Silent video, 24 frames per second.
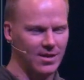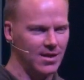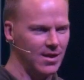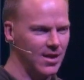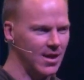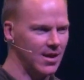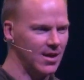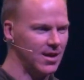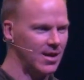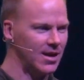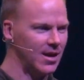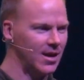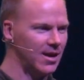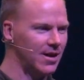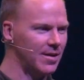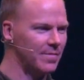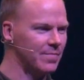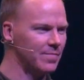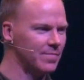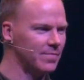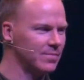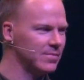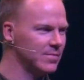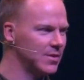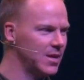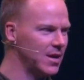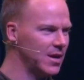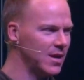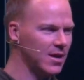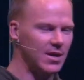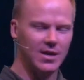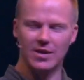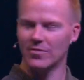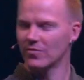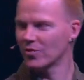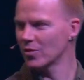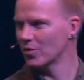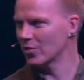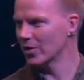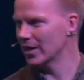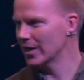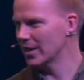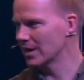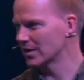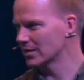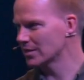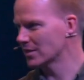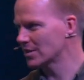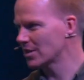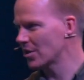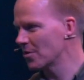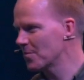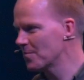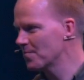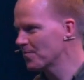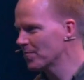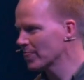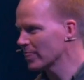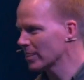And, yeah, everyone else. So,